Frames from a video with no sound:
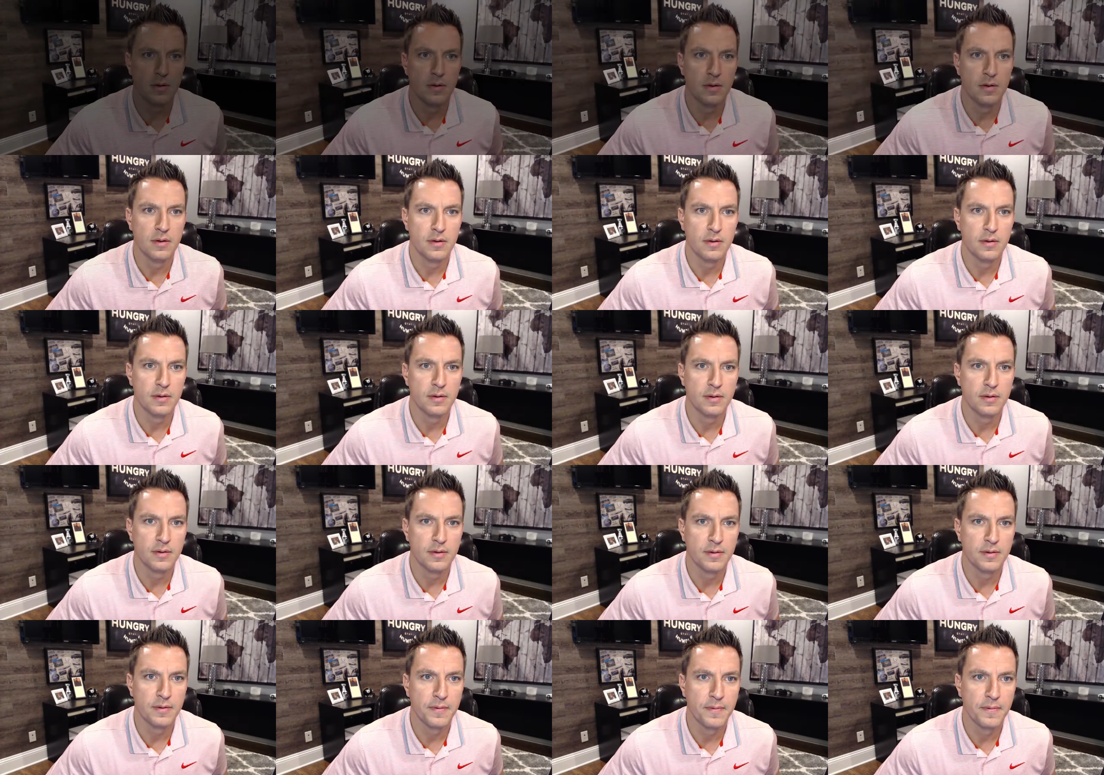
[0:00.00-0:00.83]

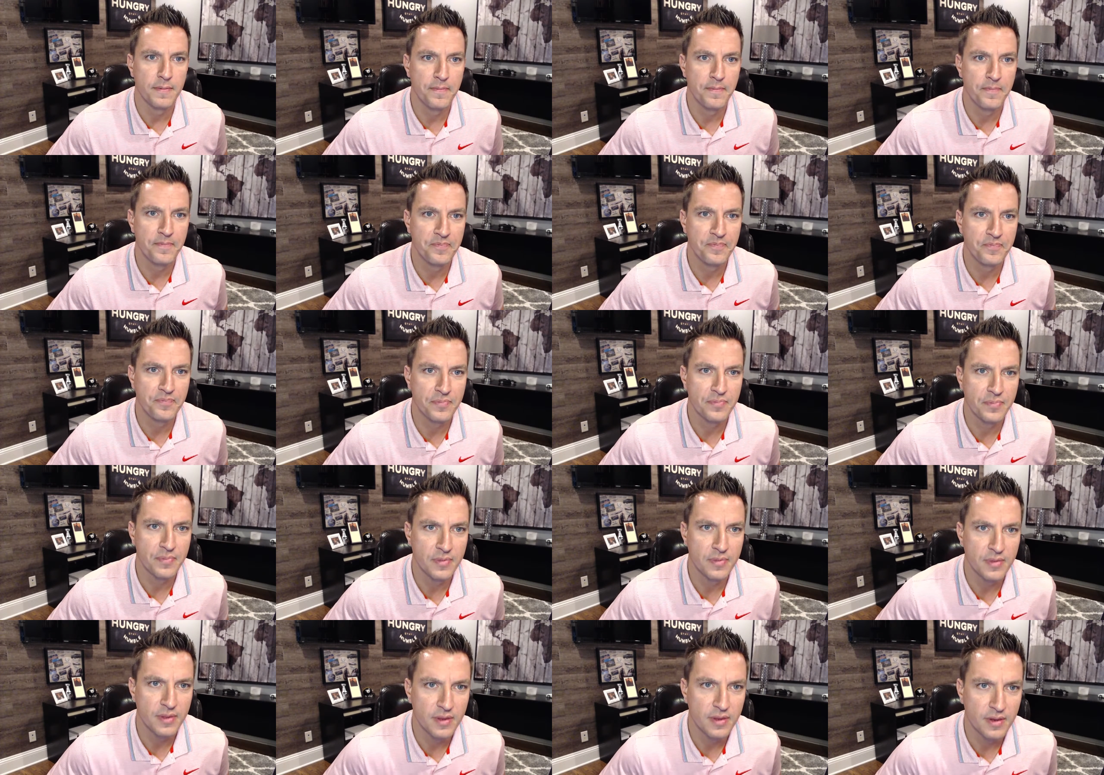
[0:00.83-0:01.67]

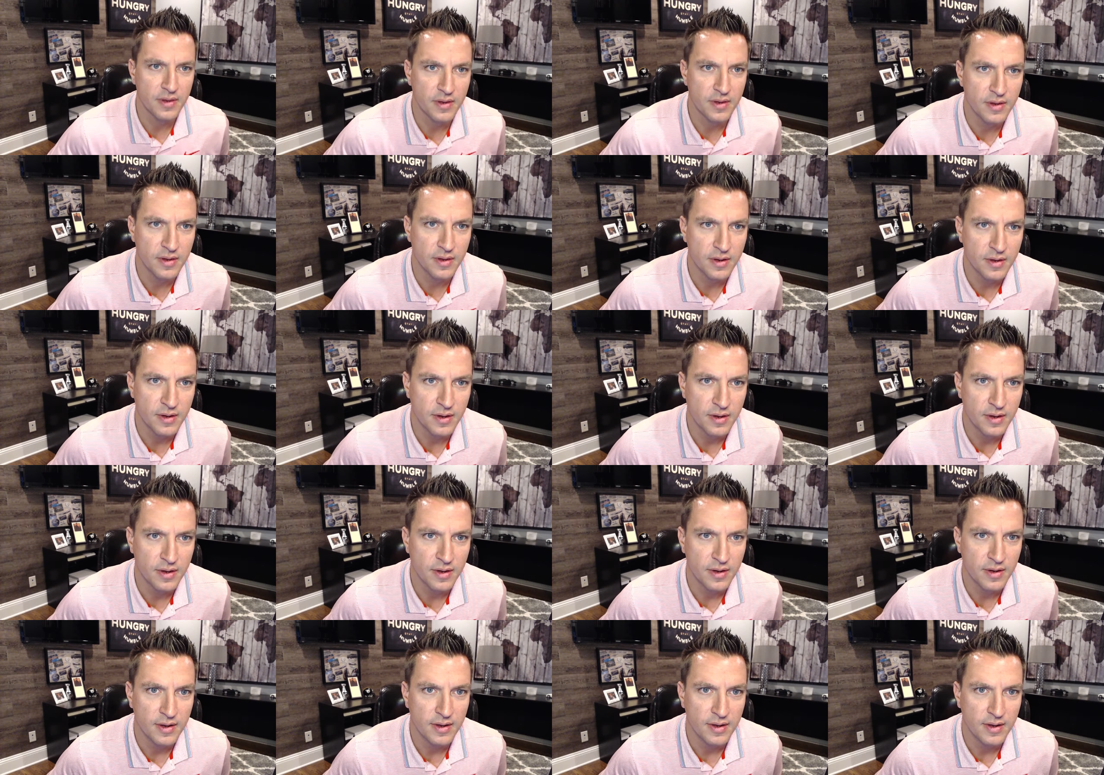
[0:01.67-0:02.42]
Nobody speaks.